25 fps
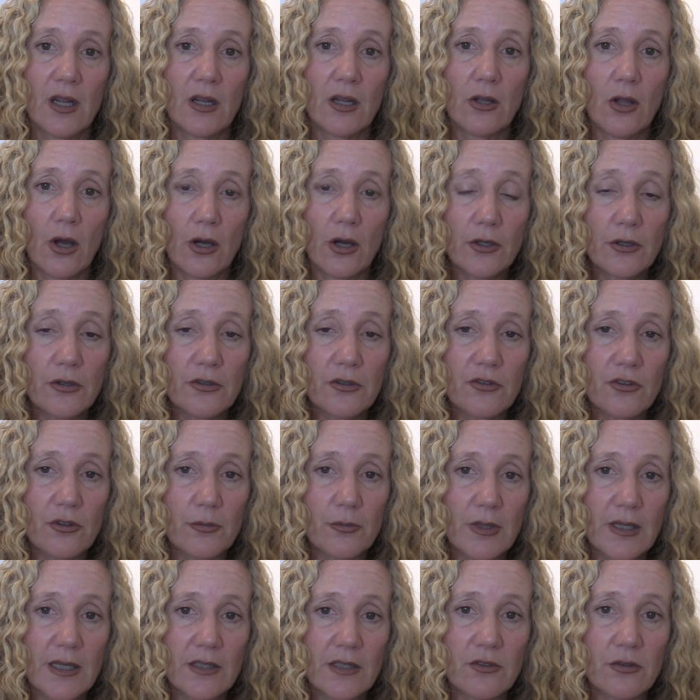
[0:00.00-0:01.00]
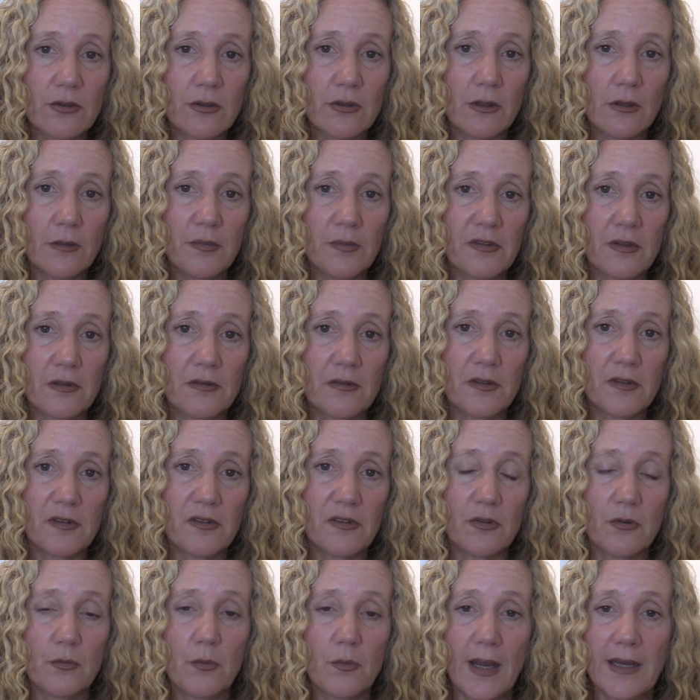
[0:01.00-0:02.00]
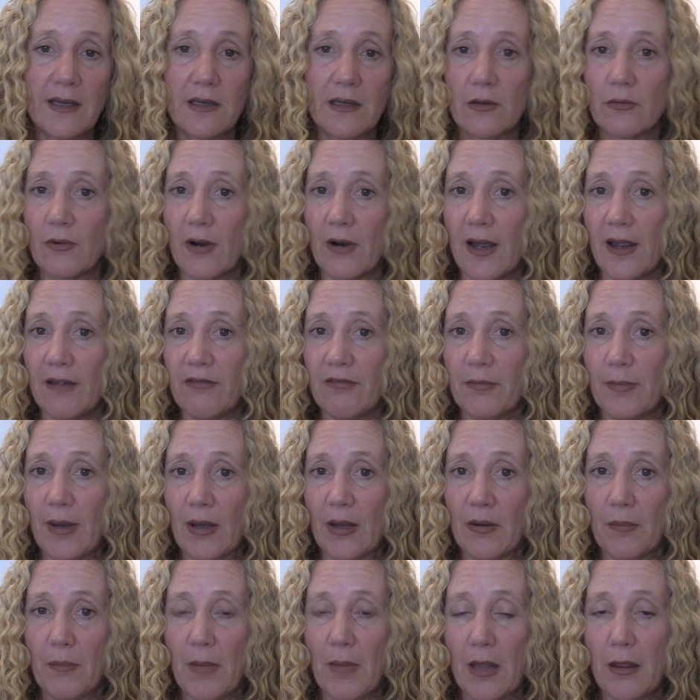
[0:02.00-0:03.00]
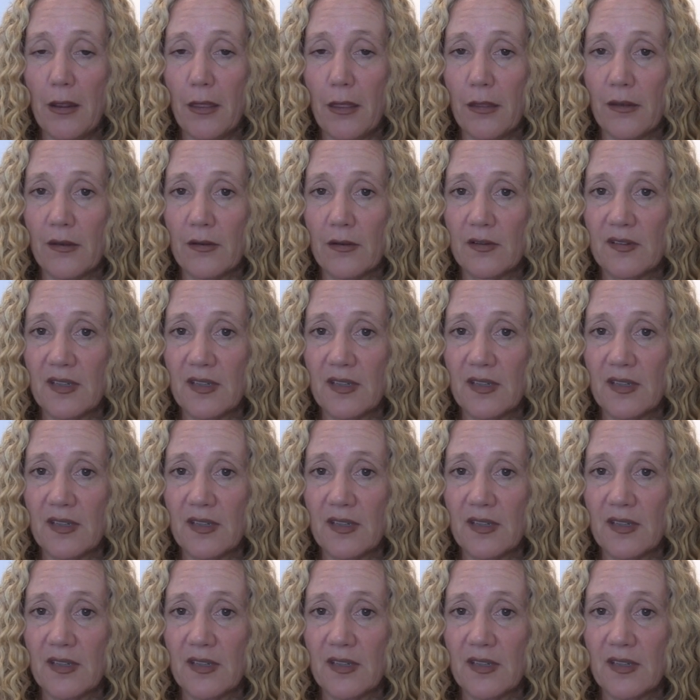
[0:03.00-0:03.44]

longer-term electoral observers who might arrive about a month,